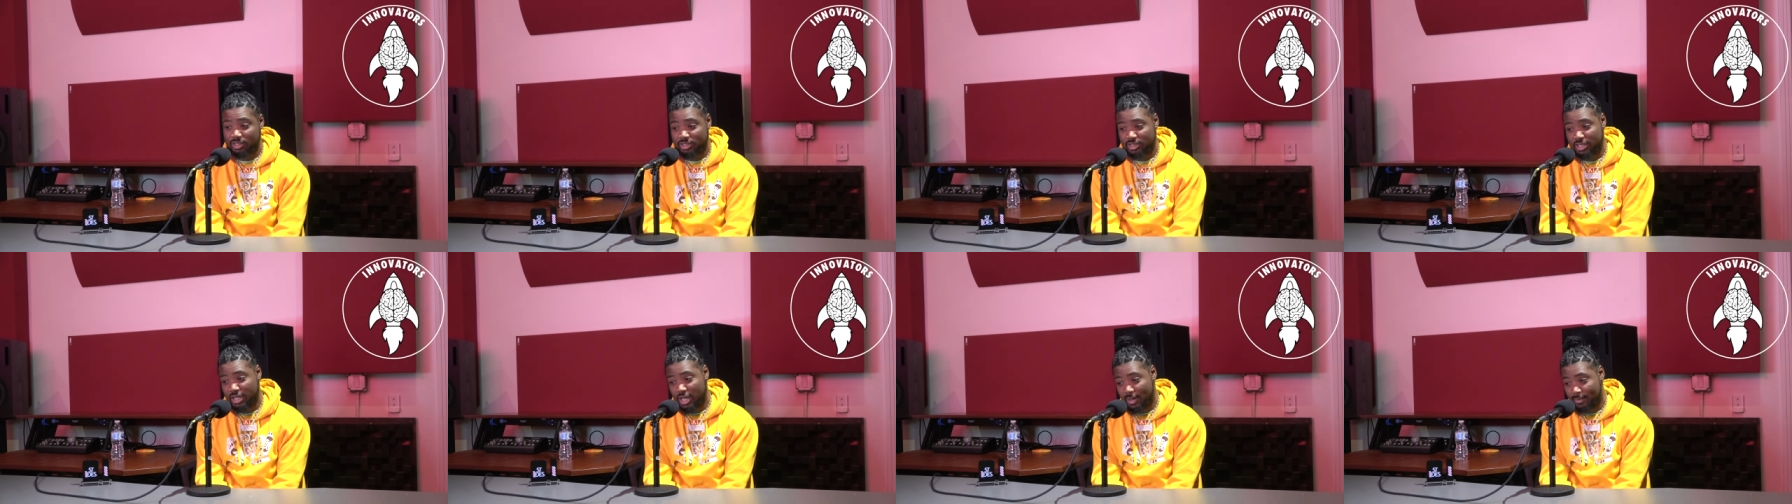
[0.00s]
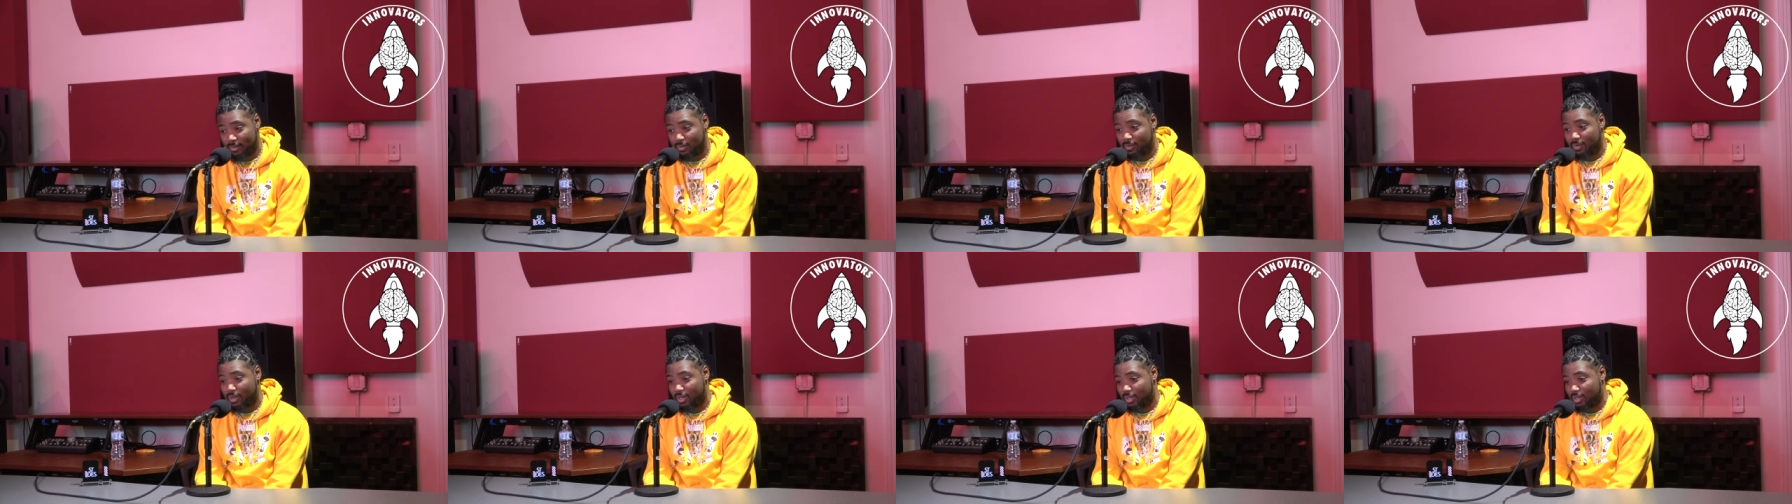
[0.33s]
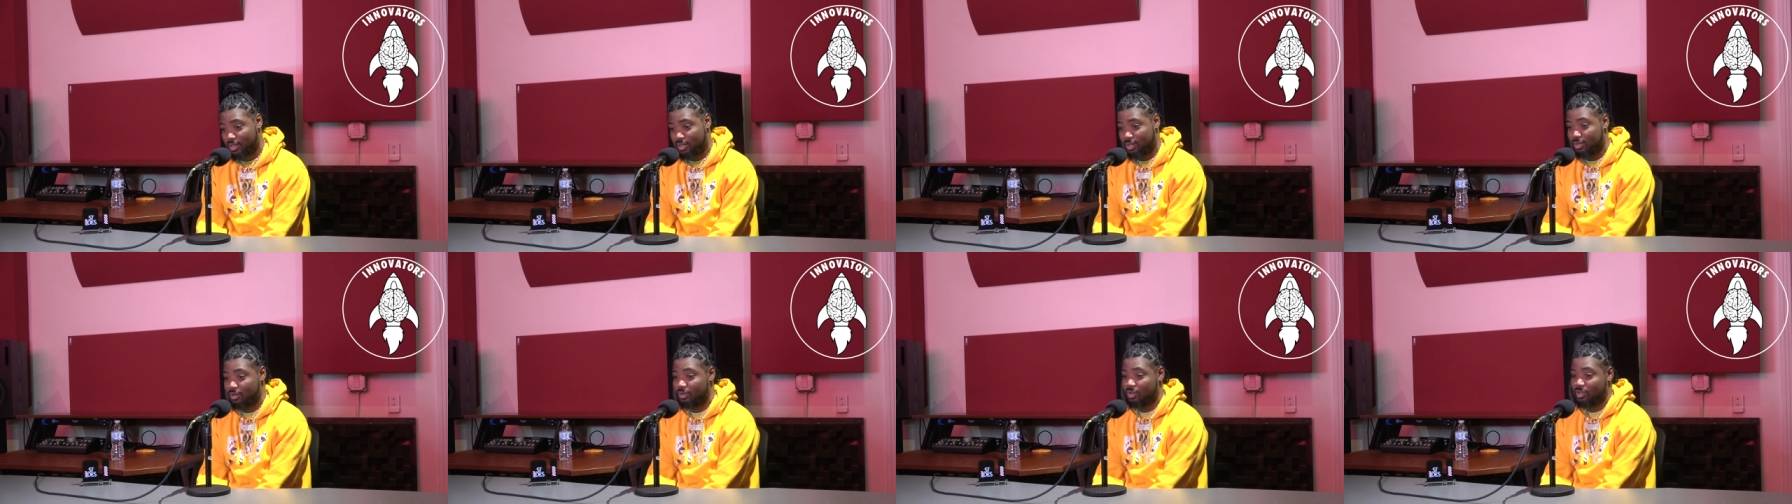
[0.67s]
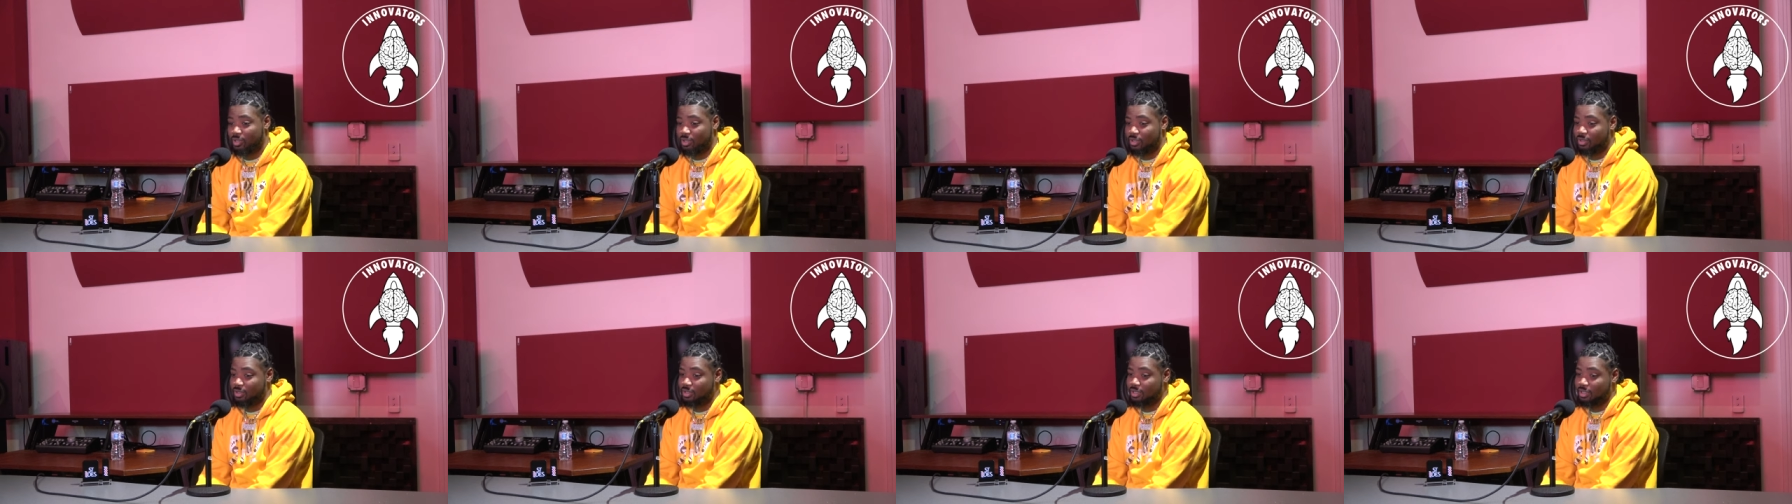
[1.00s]
this timing right now,
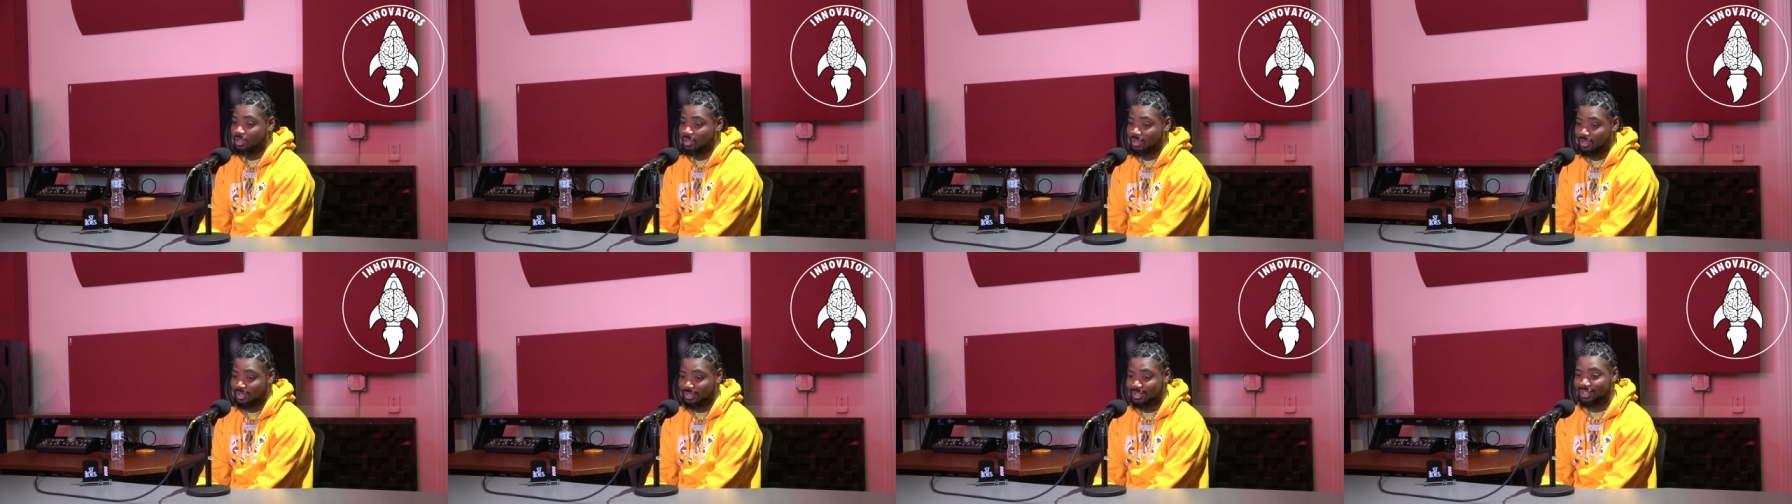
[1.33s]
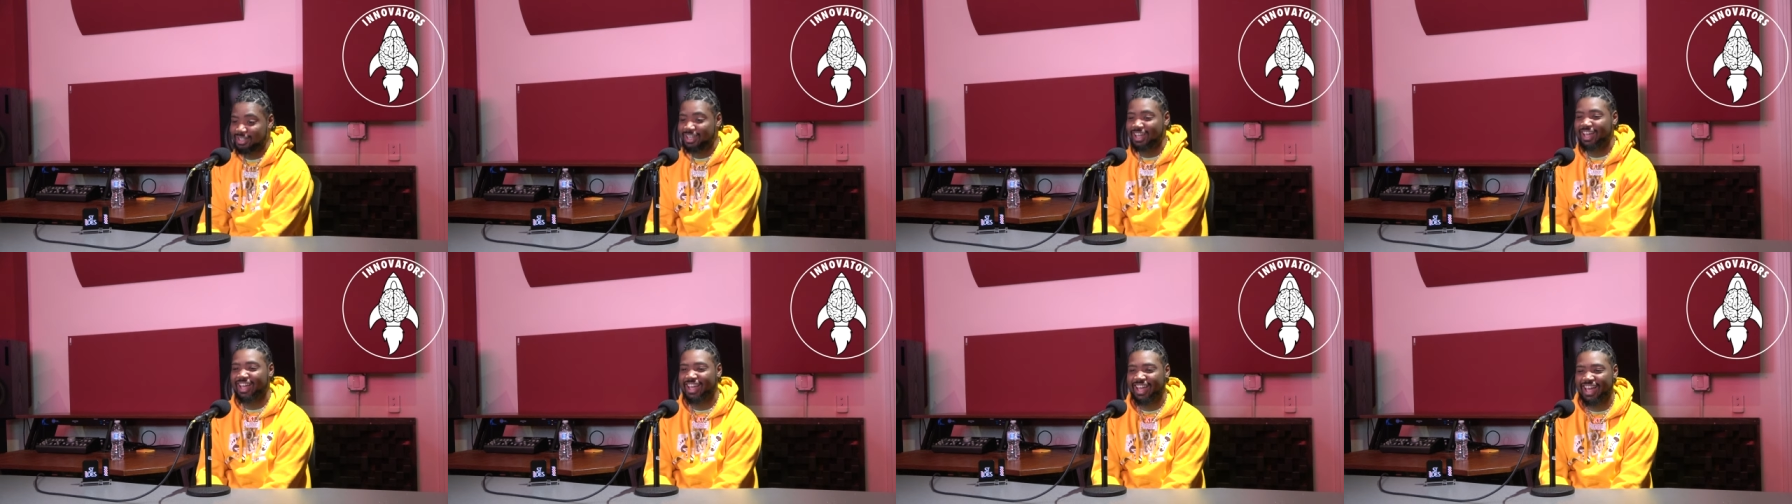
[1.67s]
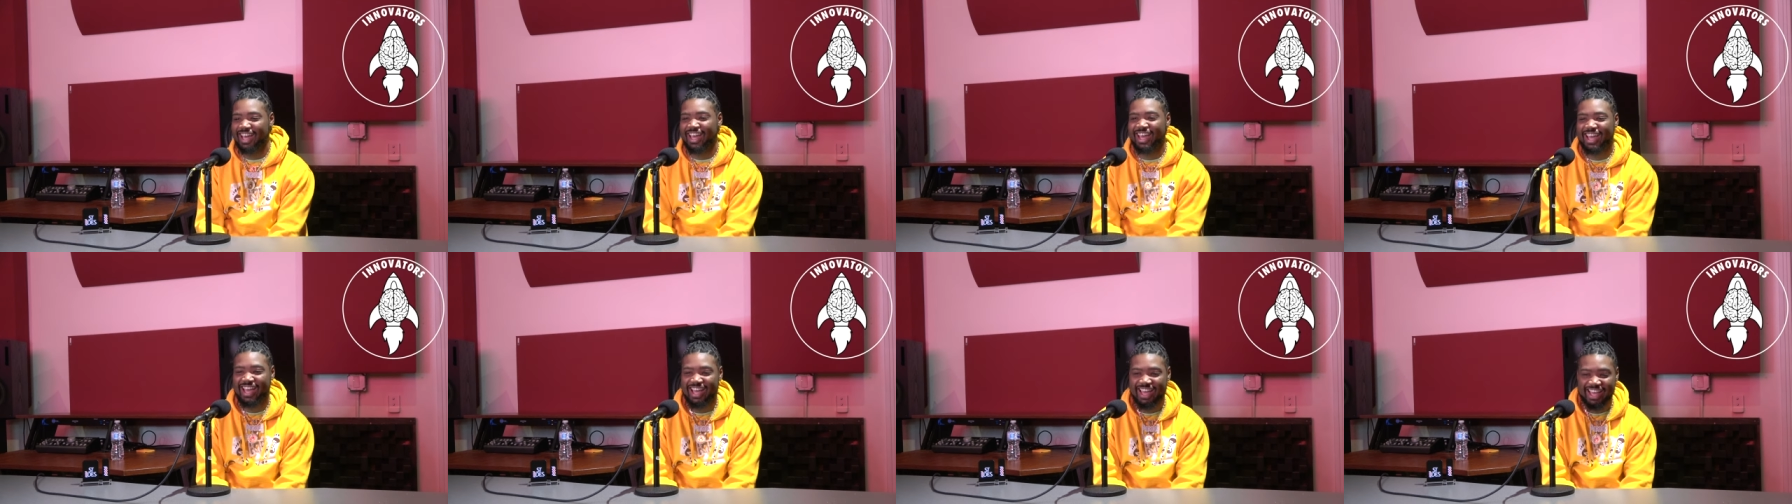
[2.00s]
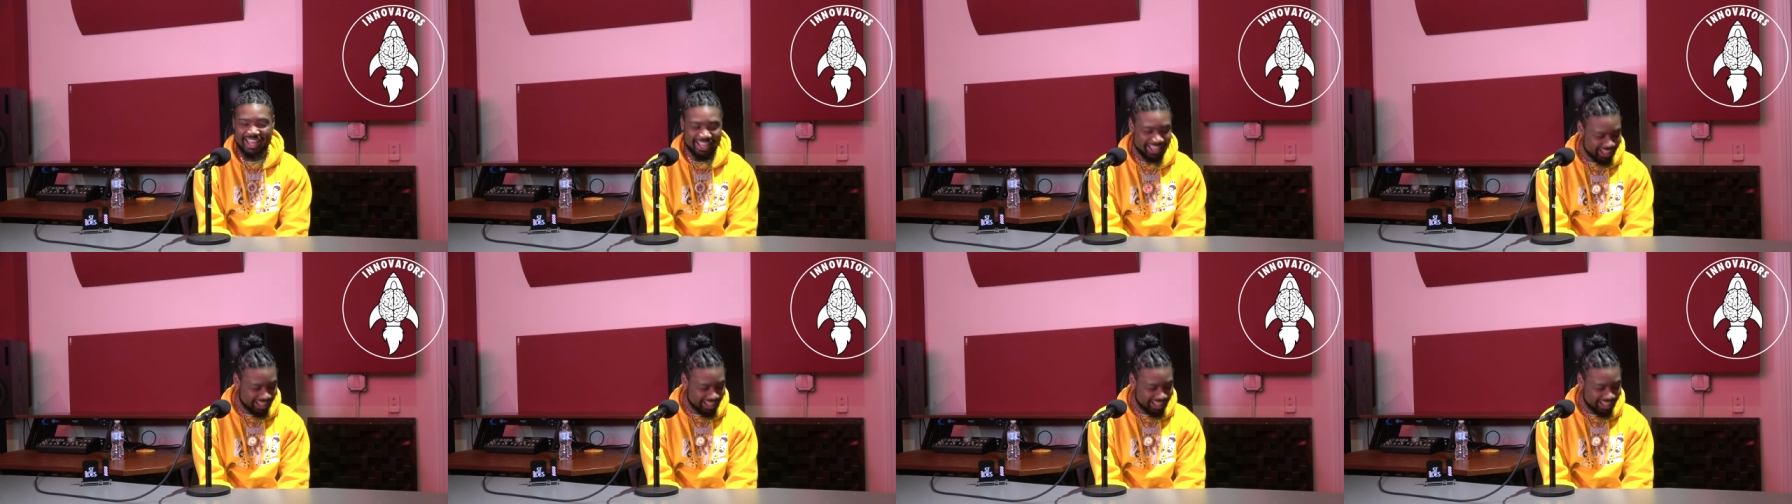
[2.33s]
hell yeah. yeah.